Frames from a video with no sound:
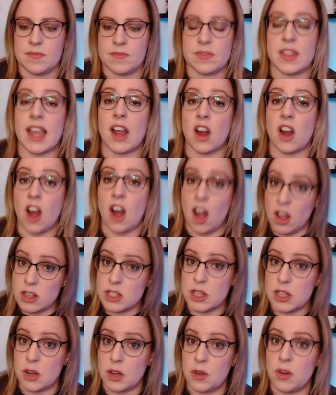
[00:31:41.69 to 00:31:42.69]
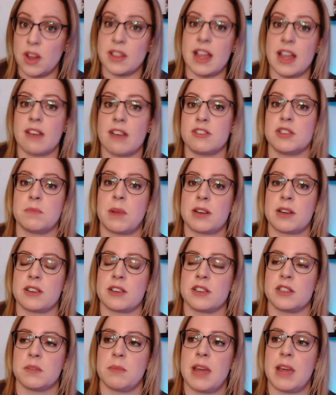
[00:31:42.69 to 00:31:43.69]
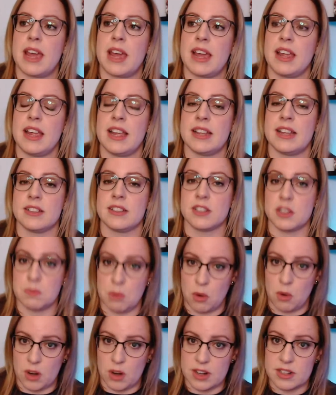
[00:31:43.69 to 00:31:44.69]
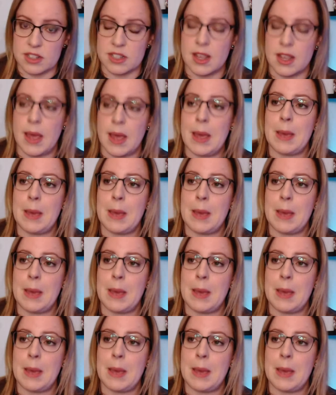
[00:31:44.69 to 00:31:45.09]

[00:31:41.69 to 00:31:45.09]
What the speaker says: They are also allowed to participate in sports,